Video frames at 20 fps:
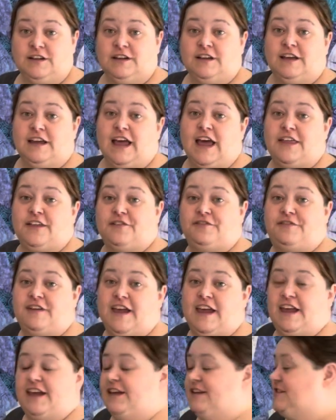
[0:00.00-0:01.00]
and a
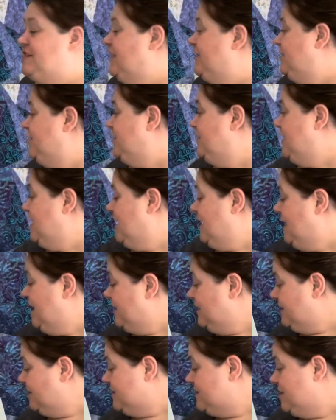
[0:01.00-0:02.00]
face and
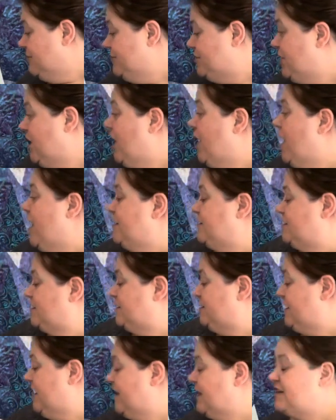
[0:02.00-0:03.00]
some
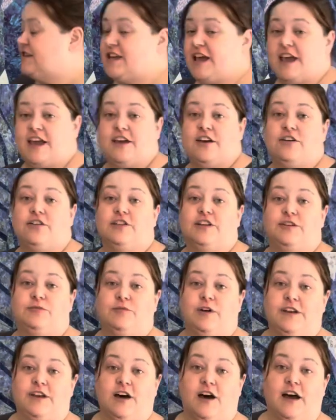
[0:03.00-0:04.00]
tusks and a tail and
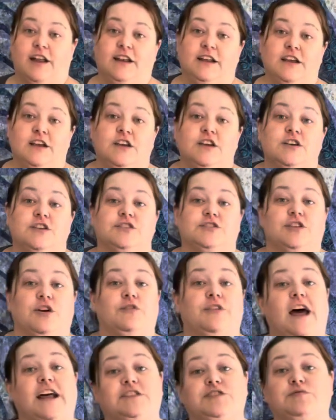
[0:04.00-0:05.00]
whatnot. So
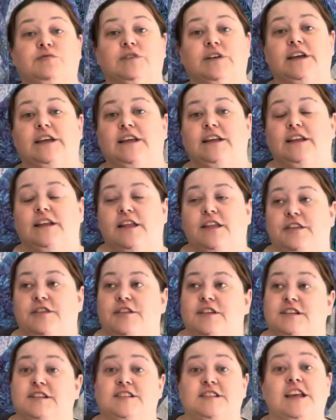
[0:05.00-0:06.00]
that's really
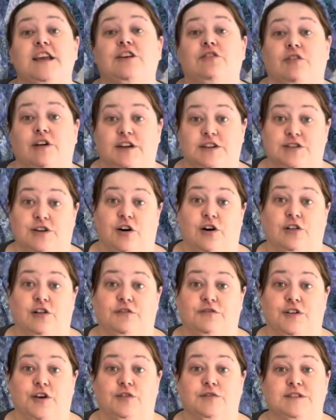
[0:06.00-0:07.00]
the secret to all
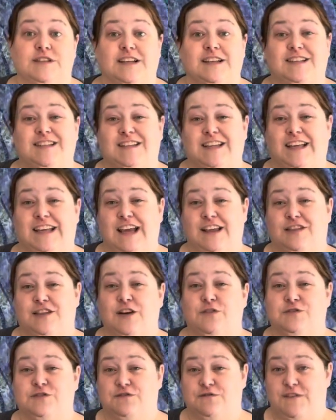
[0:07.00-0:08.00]
of those, is to get
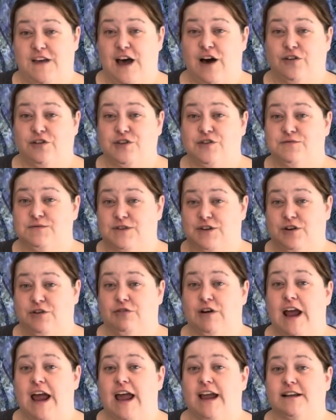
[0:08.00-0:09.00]
those values
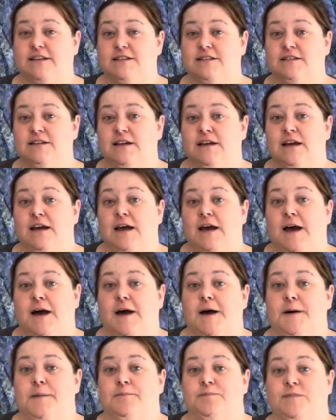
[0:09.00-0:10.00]
correct.
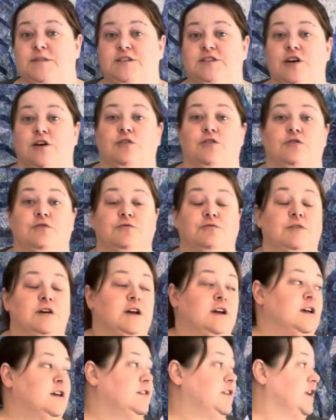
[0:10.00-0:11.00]
So
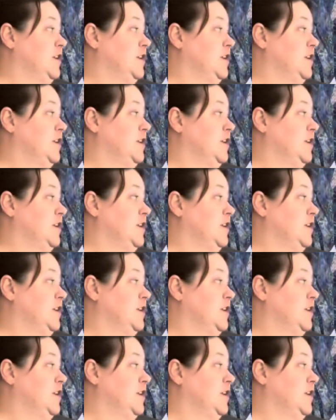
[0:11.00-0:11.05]
that